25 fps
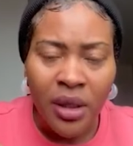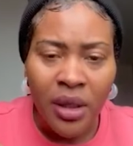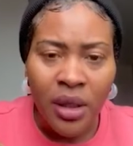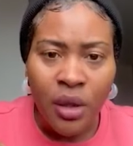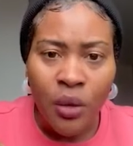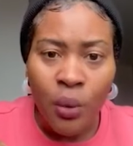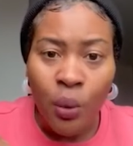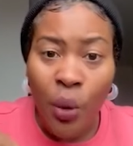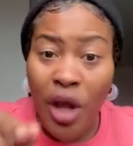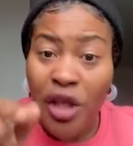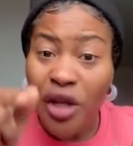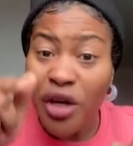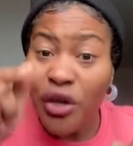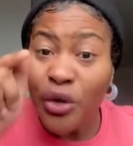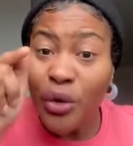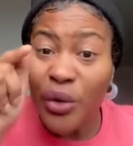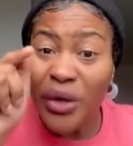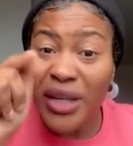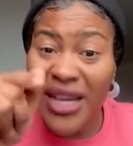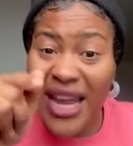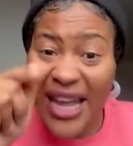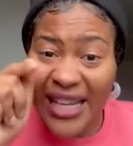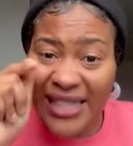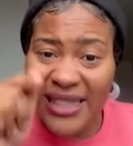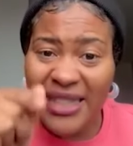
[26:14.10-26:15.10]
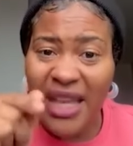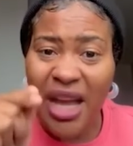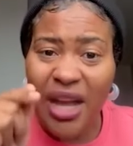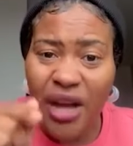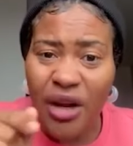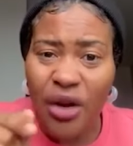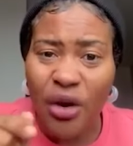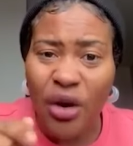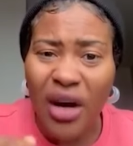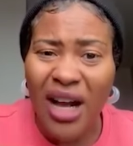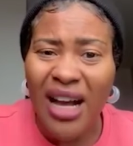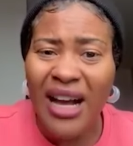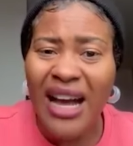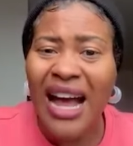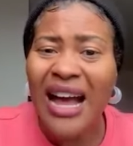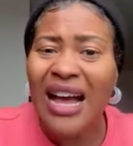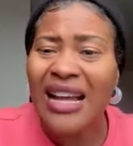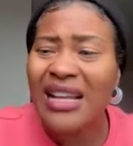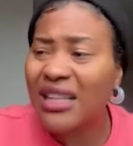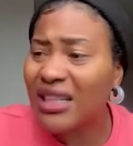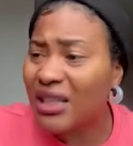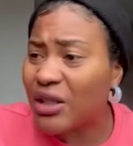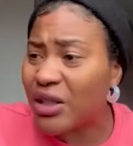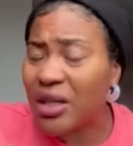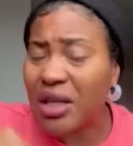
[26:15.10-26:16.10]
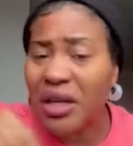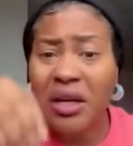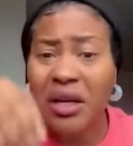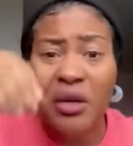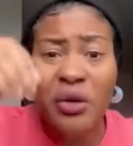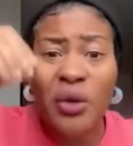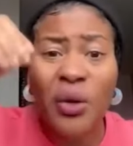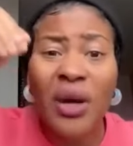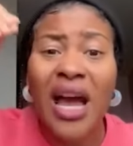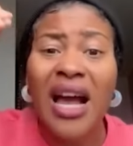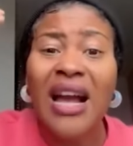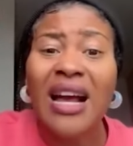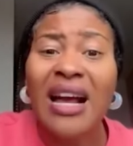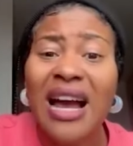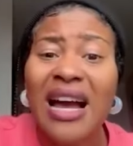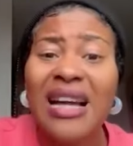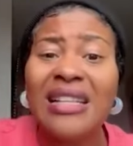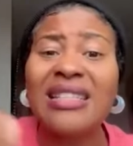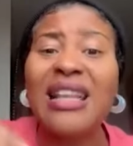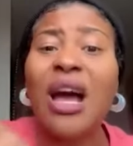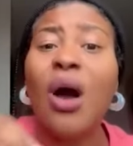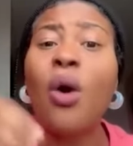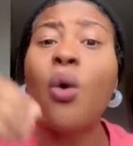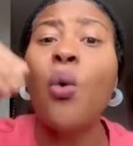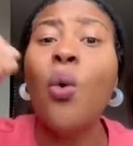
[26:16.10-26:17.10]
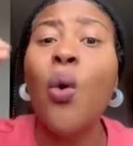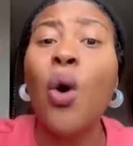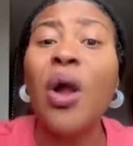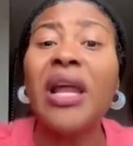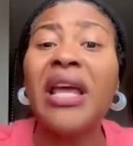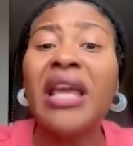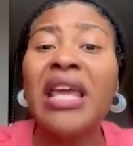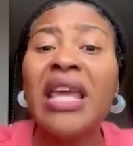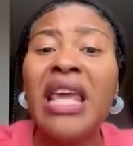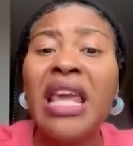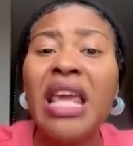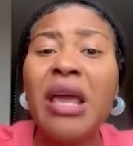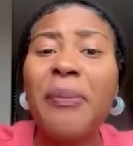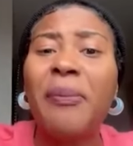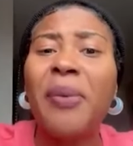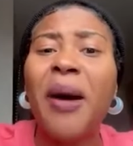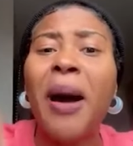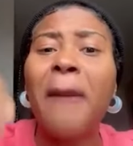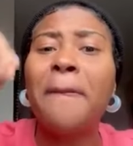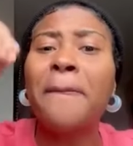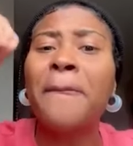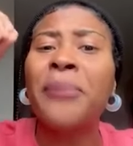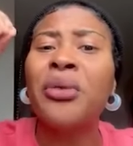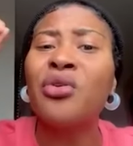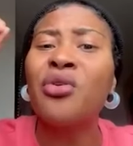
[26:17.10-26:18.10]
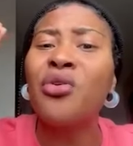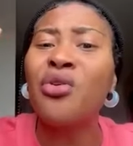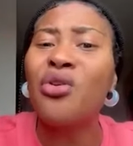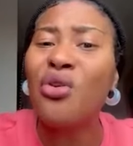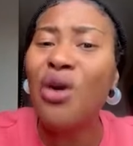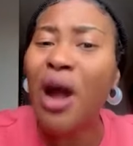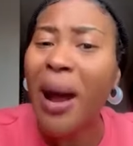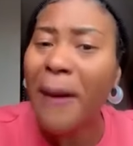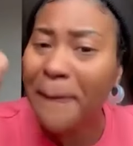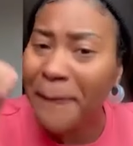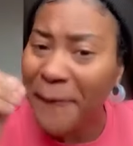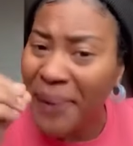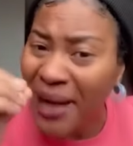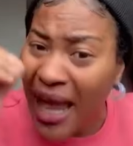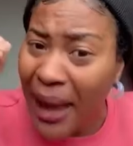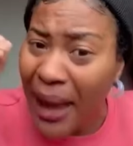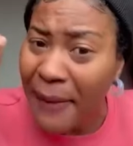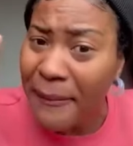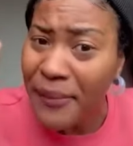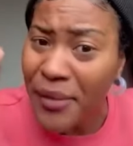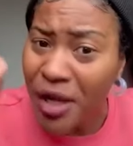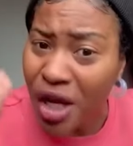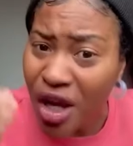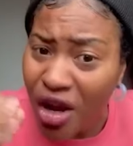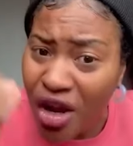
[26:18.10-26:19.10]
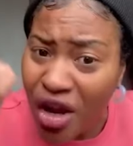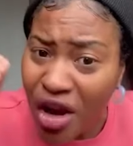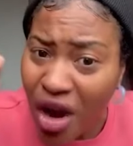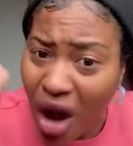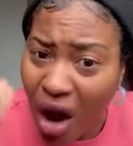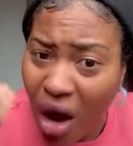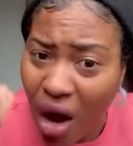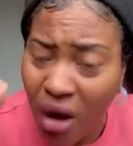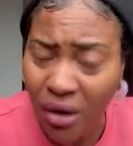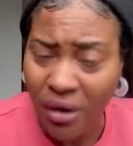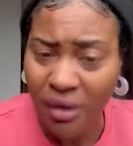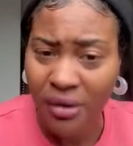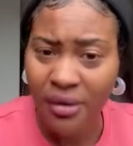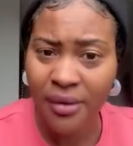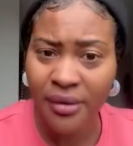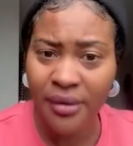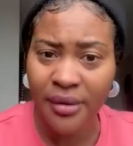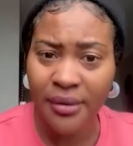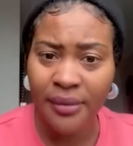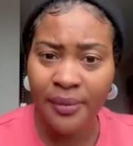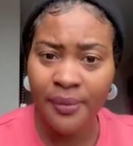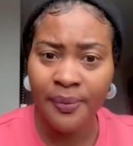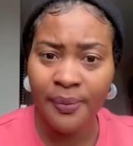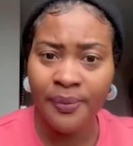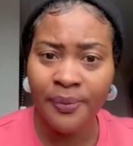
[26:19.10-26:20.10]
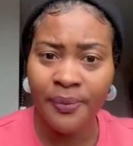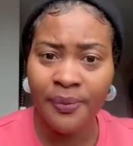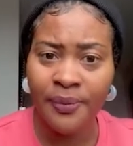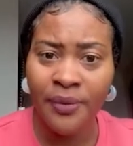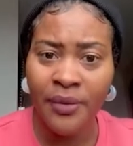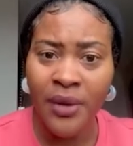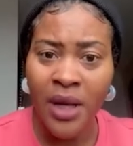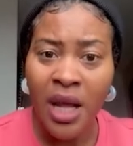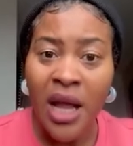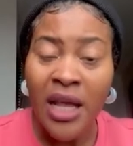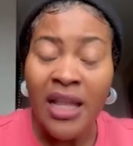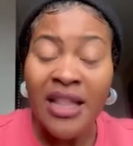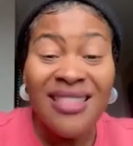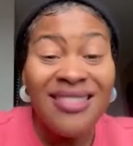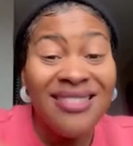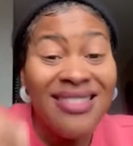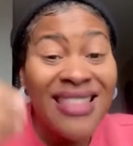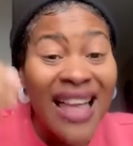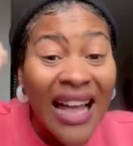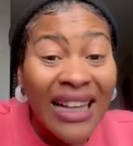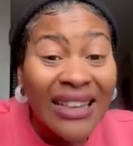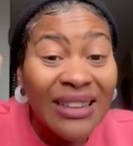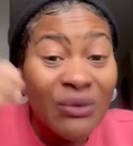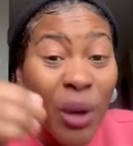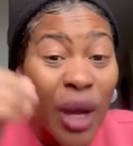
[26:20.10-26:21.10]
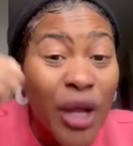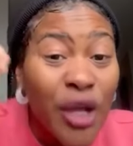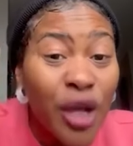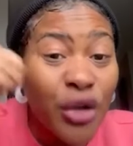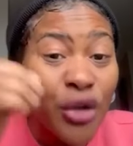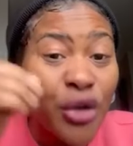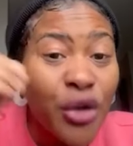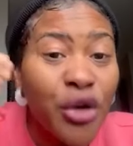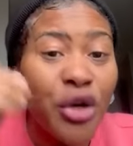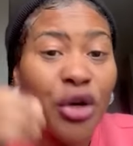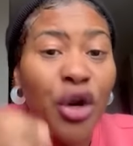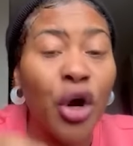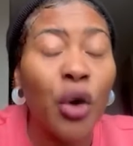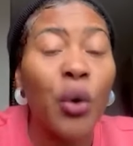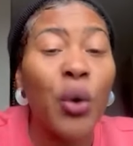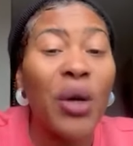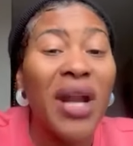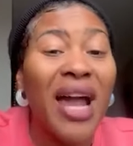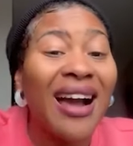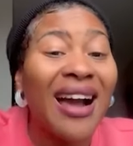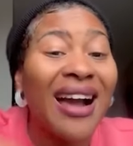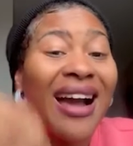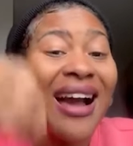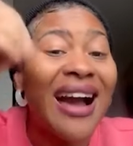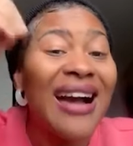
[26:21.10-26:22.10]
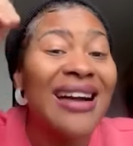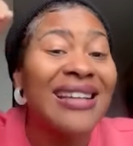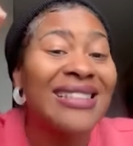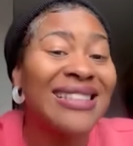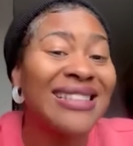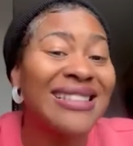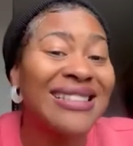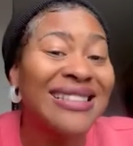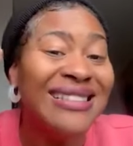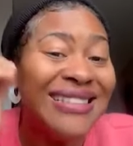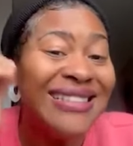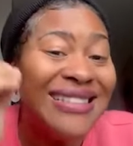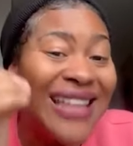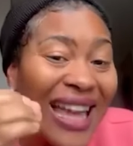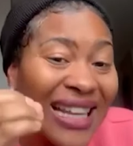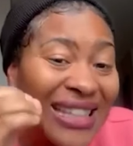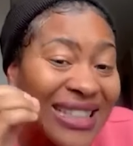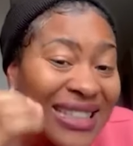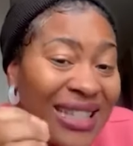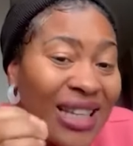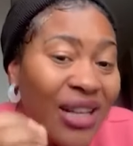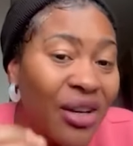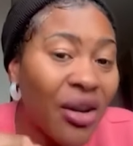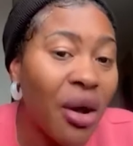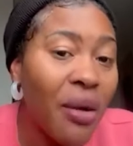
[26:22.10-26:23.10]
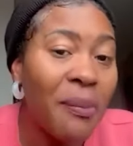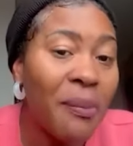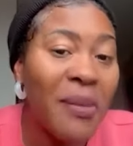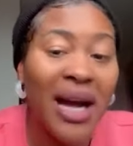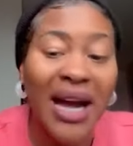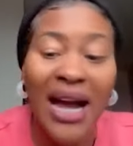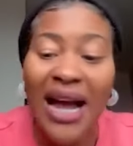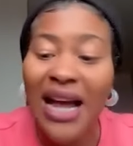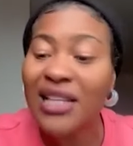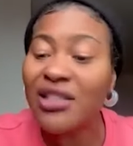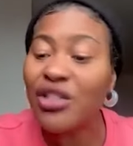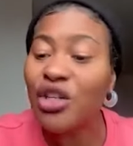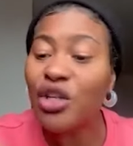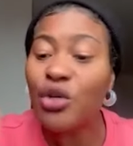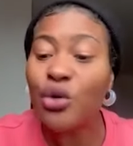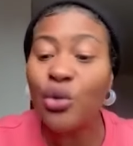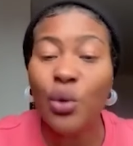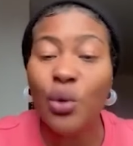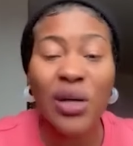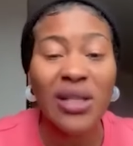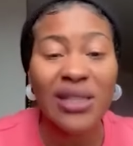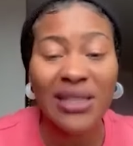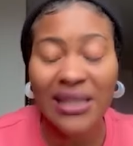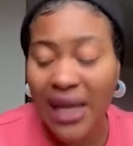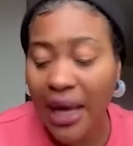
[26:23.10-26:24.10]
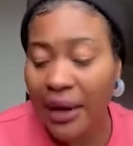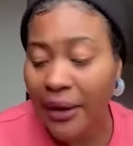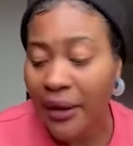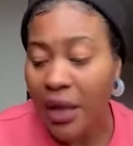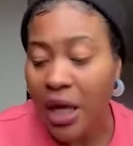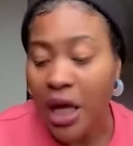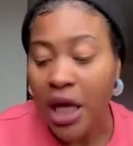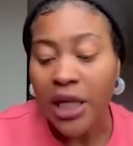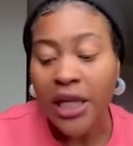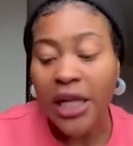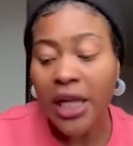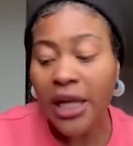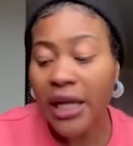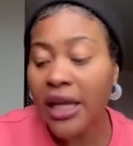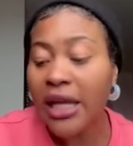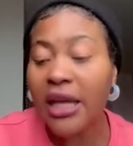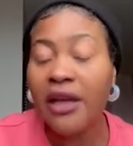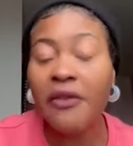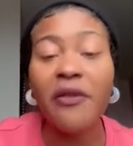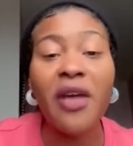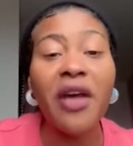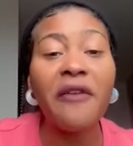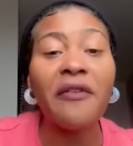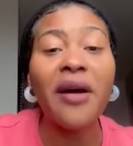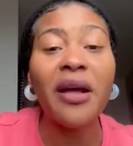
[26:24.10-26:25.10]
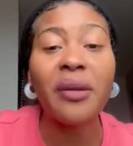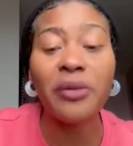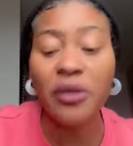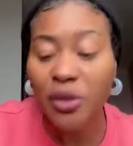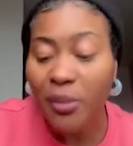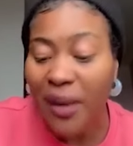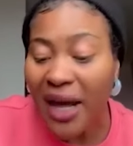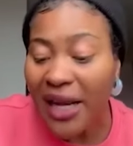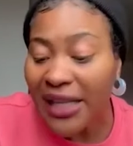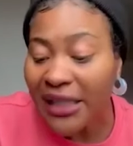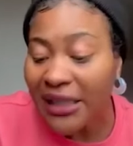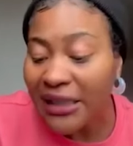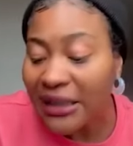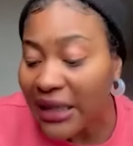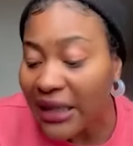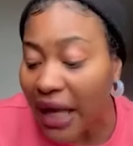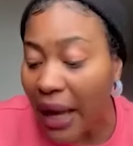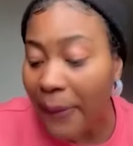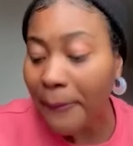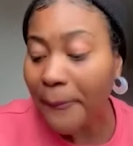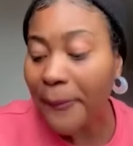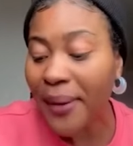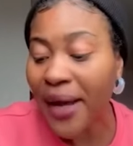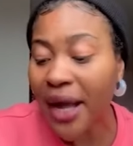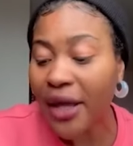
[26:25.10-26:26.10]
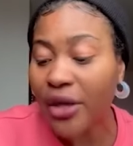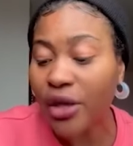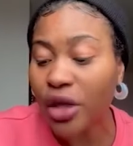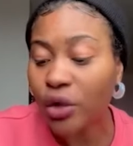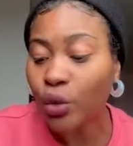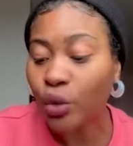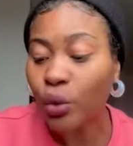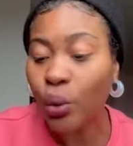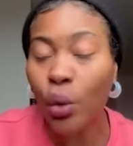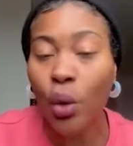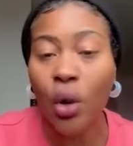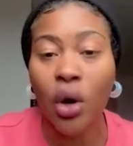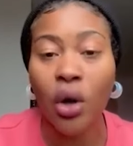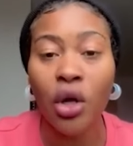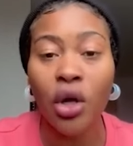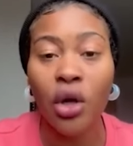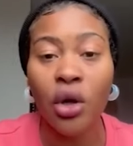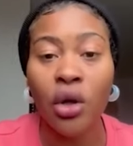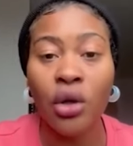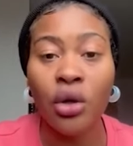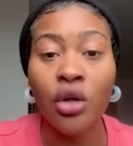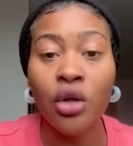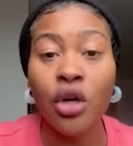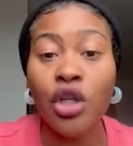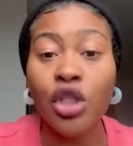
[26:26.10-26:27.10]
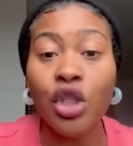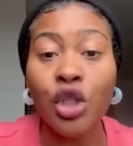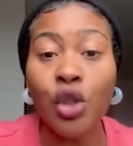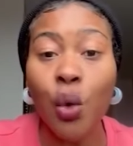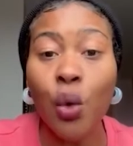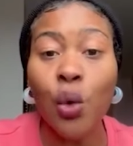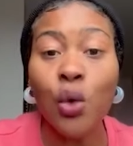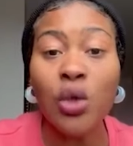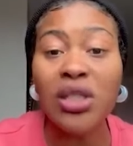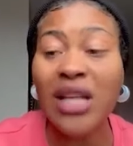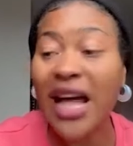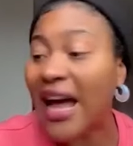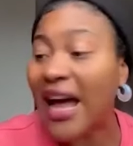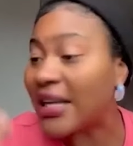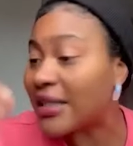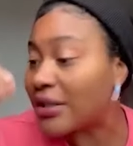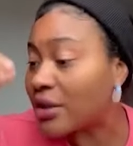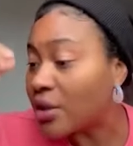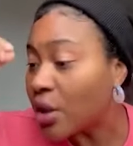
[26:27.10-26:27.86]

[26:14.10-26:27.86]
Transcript: when you do this, you know, could have caused a whole heap of problem, you know. That what you do, you know, could have caused death, you know, because you know, say, that even if somebody tap on your toe, your shoes, as